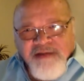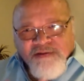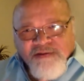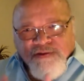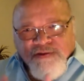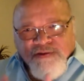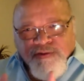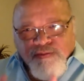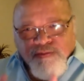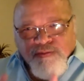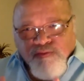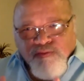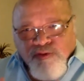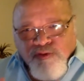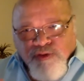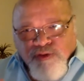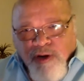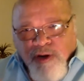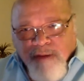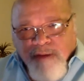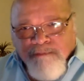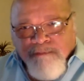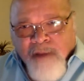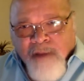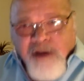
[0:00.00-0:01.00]
to
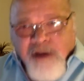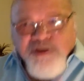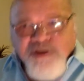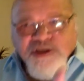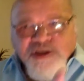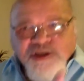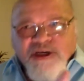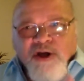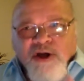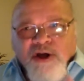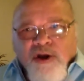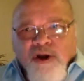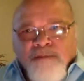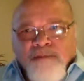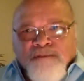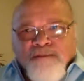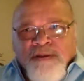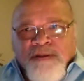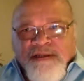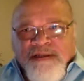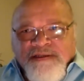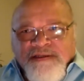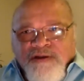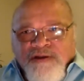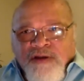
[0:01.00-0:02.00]
start marching on
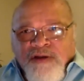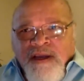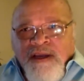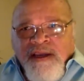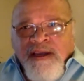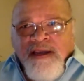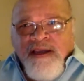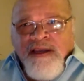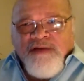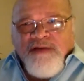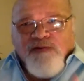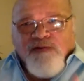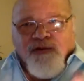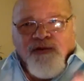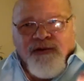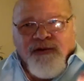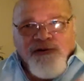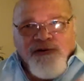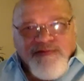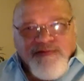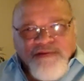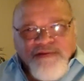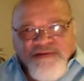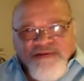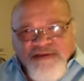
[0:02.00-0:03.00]
police headquarters
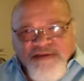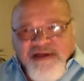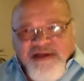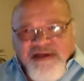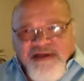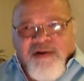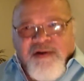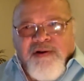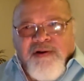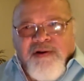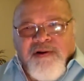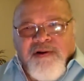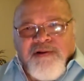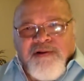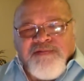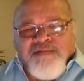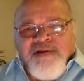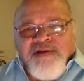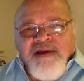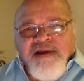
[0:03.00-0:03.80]
and city halls.